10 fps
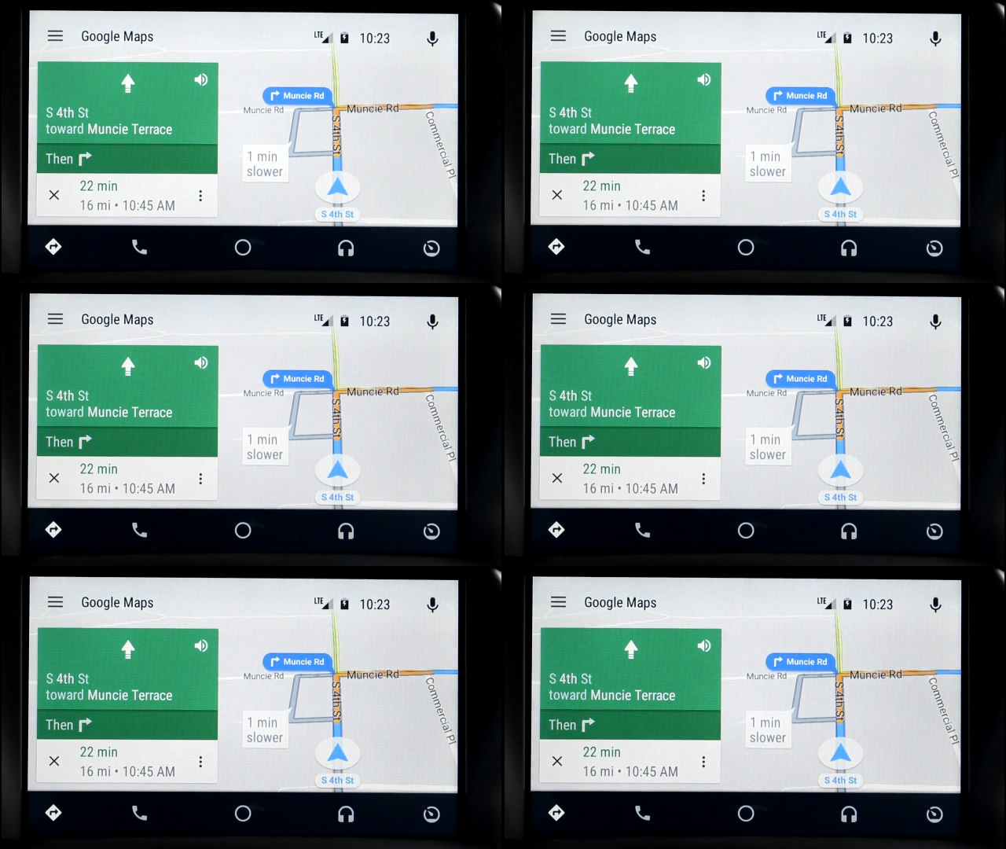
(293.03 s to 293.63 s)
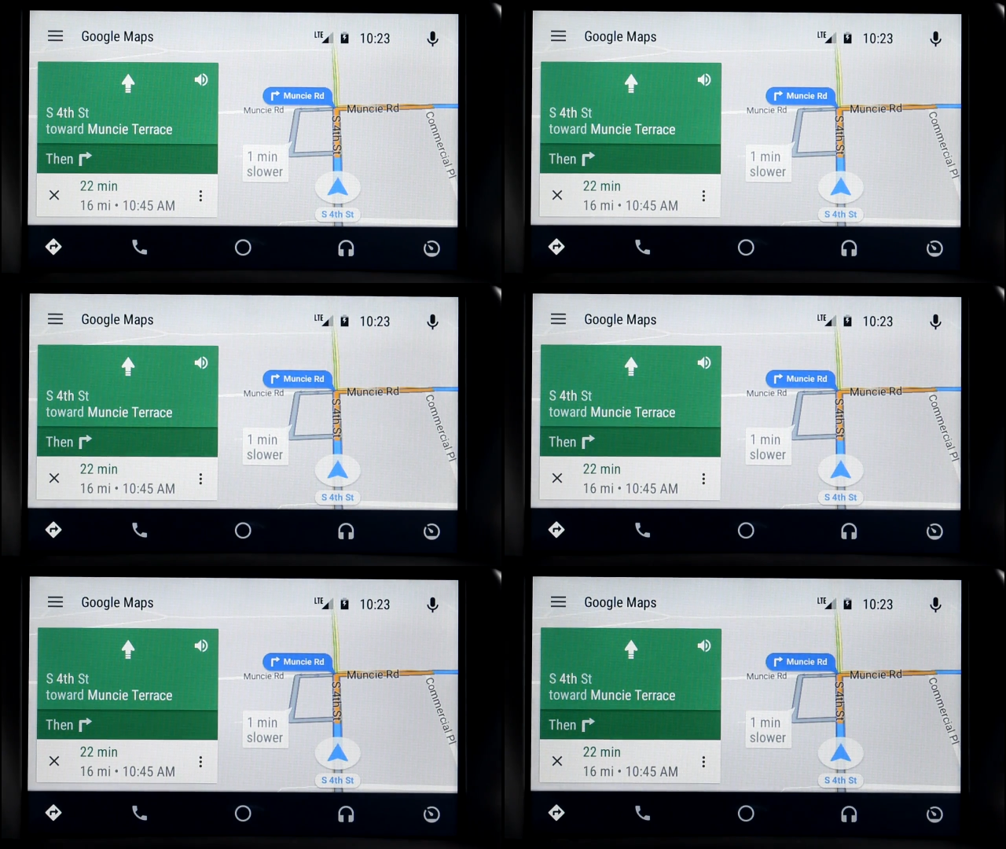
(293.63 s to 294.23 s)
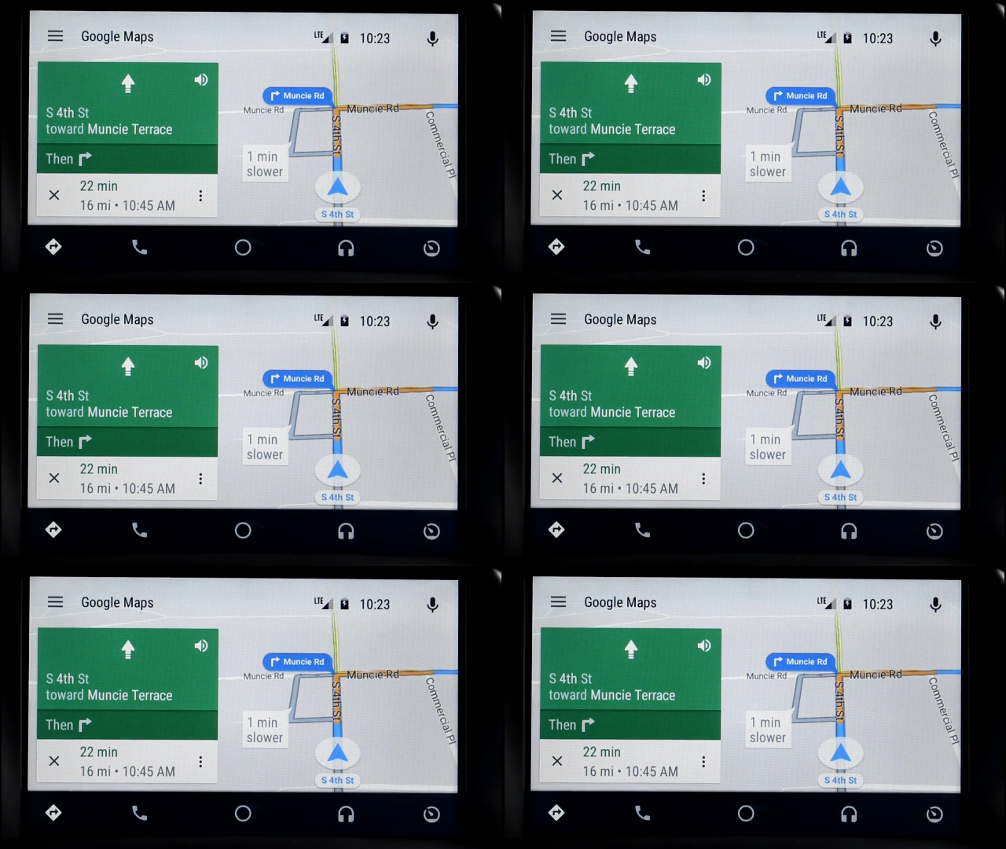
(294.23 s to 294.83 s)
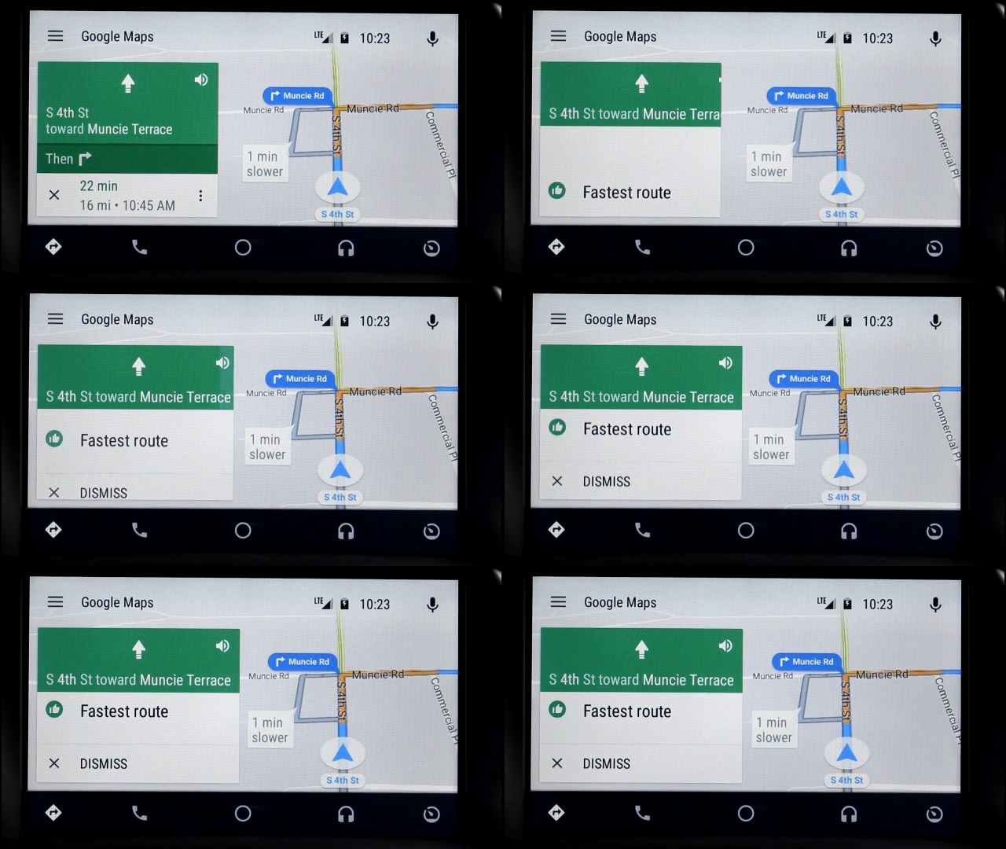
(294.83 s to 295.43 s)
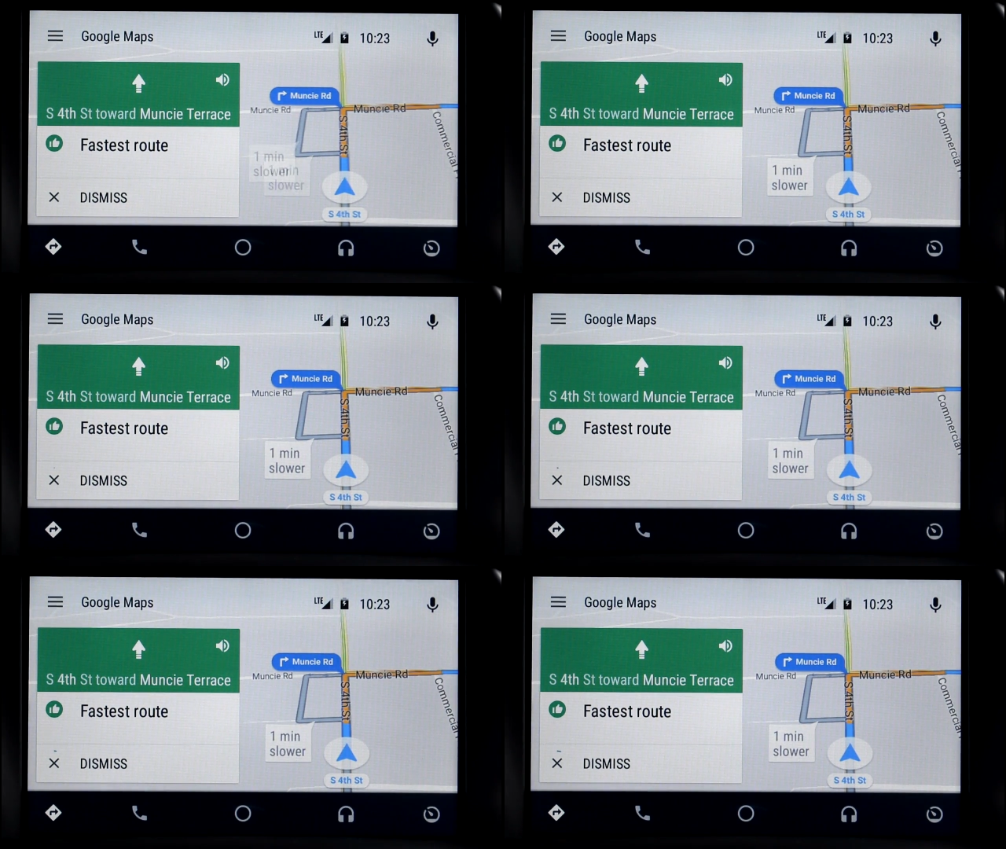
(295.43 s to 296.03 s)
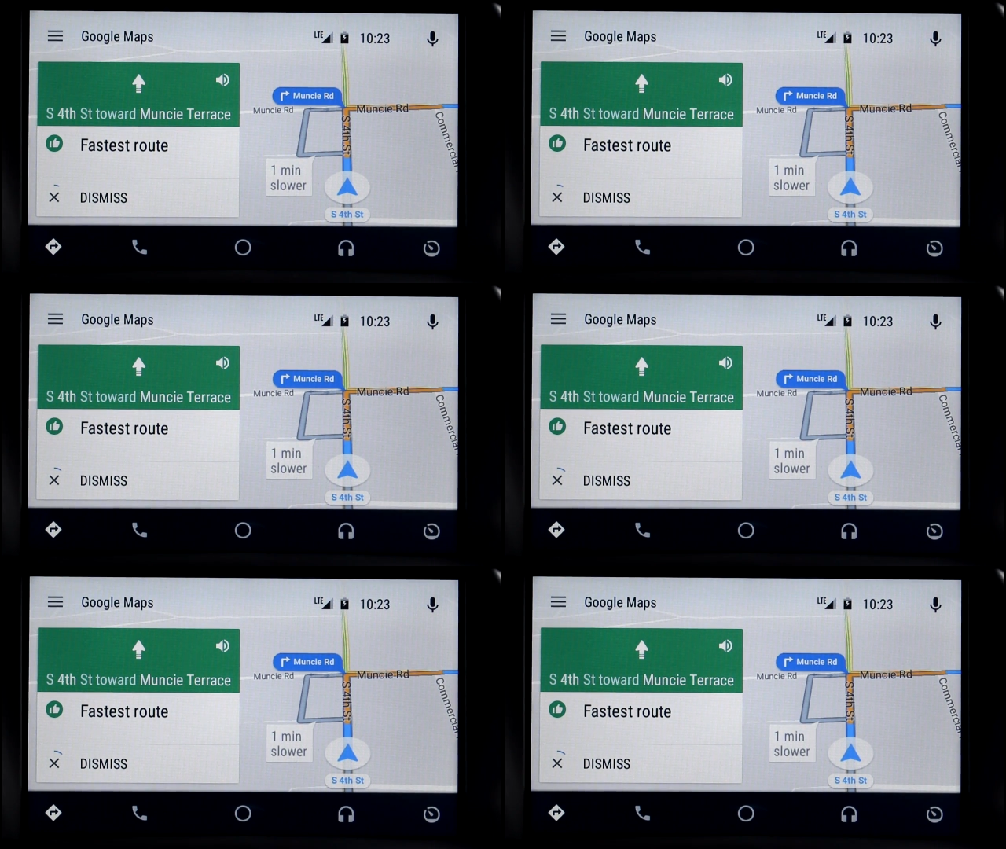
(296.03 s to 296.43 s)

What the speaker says: No face is visible, so there are no lips to read.